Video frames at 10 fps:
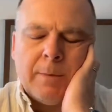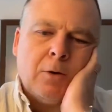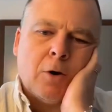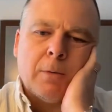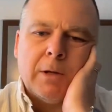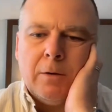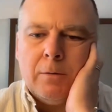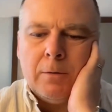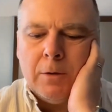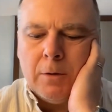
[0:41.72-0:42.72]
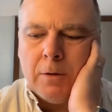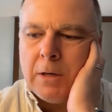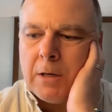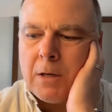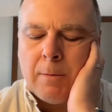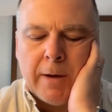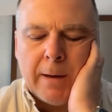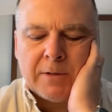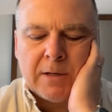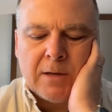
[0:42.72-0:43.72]
I mean, normally you get a couple
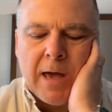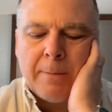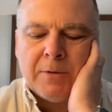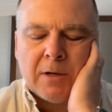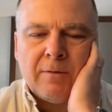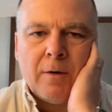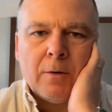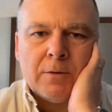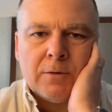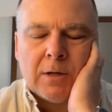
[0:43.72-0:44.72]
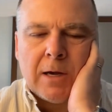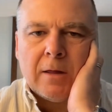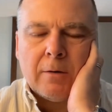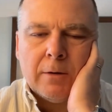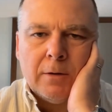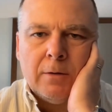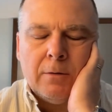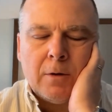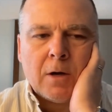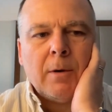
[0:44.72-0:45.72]
AppSec folks together and you
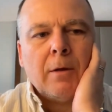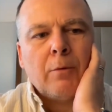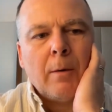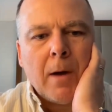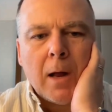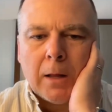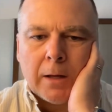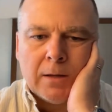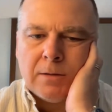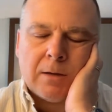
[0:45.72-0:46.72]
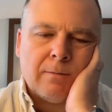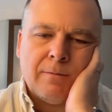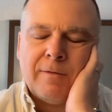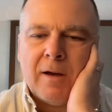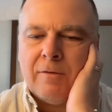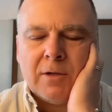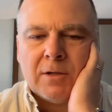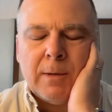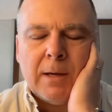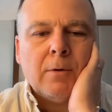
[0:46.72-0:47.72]
talk about threat modeling, and it's like 5, 6
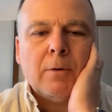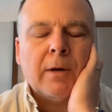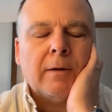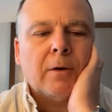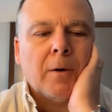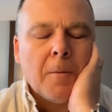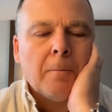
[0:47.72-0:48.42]
people or whatever.